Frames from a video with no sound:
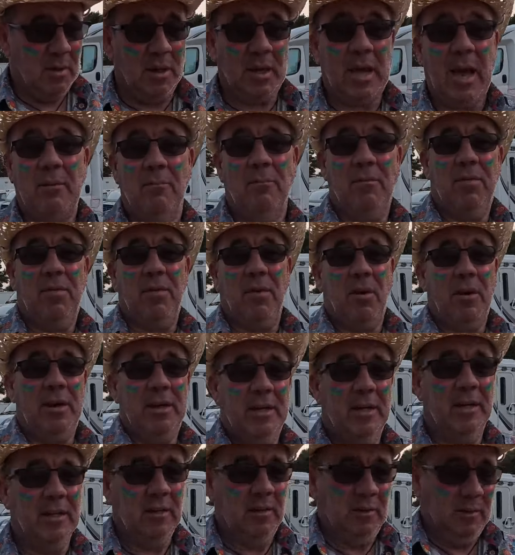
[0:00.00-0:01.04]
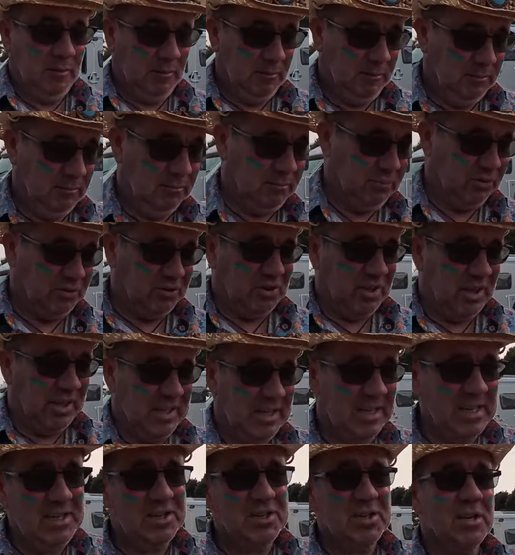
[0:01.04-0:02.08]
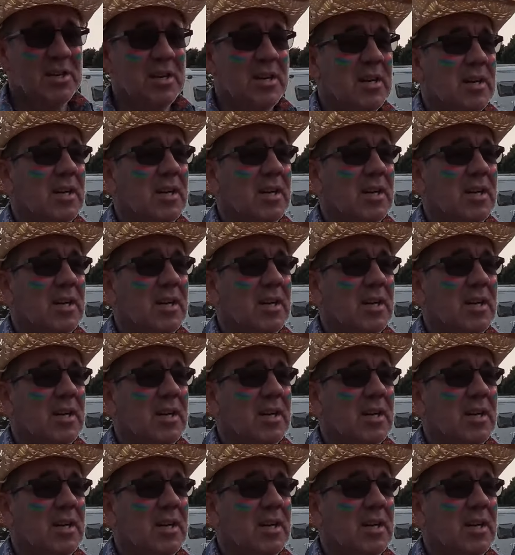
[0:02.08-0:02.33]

campfire stage